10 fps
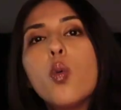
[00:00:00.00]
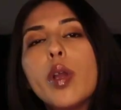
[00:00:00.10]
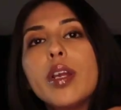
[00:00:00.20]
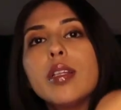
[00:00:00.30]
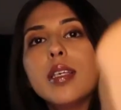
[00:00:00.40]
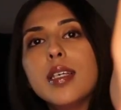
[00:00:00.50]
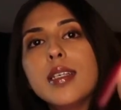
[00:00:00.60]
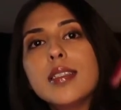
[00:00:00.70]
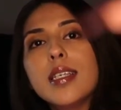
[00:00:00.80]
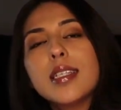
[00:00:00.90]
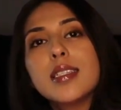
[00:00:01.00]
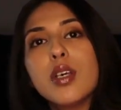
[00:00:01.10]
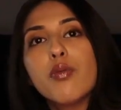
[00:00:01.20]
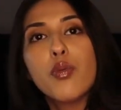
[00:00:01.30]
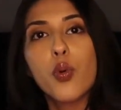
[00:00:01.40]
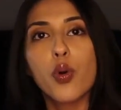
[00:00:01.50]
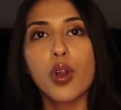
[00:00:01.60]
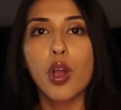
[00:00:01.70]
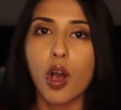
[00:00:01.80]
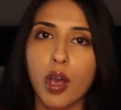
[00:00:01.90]
wear these except for
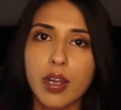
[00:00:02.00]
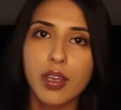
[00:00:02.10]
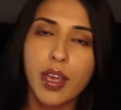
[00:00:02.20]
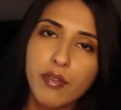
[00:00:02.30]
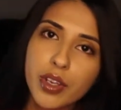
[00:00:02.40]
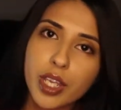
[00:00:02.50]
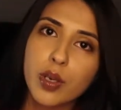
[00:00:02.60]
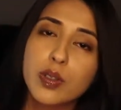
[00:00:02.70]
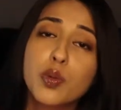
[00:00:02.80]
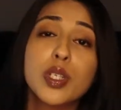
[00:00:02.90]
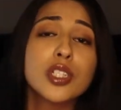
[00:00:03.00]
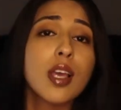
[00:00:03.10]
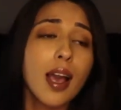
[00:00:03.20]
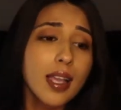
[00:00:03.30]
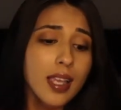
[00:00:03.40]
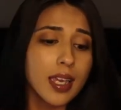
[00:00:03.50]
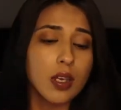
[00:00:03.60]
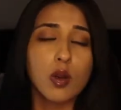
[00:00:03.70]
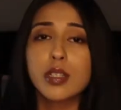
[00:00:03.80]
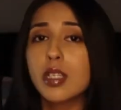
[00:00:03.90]
on videos which i
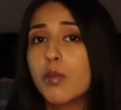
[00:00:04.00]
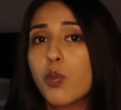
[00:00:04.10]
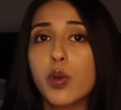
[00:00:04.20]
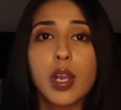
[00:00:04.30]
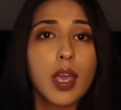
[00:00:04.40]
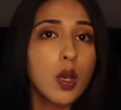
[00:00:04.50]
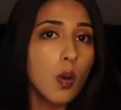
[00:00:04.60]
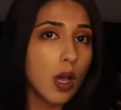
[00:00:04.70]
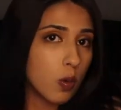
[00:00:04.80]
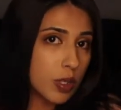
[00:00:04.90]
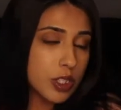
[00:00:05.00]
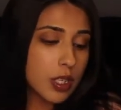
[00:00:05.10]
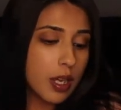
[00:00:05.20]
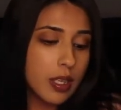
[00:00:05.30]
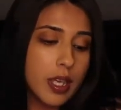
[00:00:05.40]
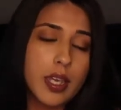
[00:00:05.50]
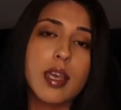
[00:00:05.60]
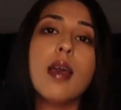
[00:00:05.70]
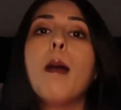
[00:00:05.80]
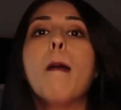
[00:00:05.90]
like or except when i go out which i
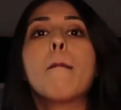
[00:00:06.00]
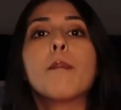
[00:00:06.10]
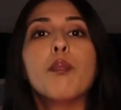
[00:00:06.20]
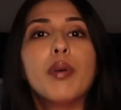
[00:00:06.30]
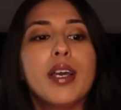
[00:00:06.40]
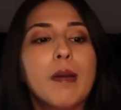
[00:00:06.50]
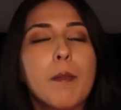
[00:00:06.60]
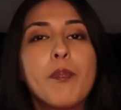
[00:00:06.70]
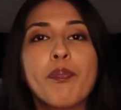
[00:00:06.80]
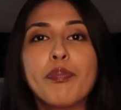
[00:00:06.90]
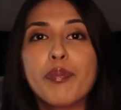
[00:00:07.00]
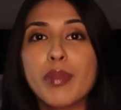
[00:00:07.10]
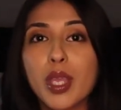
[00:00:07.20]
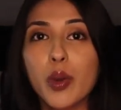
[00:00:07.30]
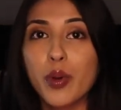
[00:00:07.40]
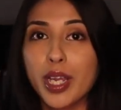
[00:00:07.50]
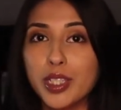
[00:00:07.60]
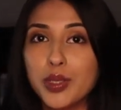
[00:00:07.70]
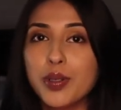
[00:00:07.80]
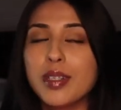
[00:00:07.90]
like but when i
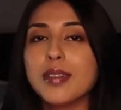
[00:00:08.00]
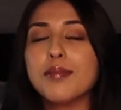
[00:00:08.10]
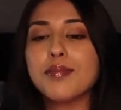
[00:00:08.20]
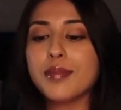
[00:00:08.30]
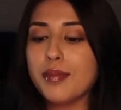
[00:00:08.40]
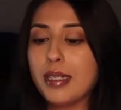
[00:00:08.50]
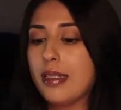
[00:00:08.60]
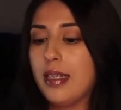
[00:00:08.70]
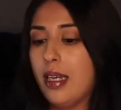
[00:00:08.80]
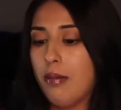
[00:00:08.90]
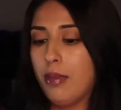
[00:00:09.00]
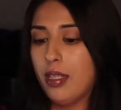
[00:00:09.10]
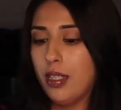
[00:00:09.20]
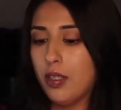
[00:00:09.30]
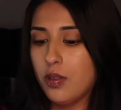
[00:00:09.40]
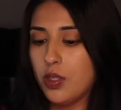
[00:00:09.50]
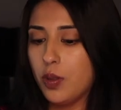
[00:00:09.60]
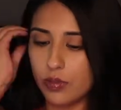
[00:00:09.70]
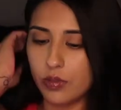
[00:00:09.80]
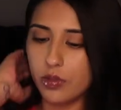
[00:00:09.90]
do them i'm not gonna lie i'm not that used
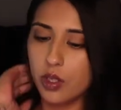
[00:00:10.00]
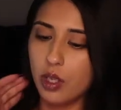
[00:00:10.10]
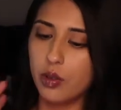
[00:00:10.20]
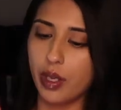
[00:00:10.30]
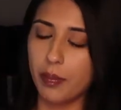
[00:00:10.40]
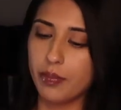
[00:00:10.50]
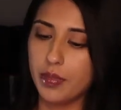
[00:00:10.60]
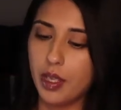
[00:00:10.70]
to it. okay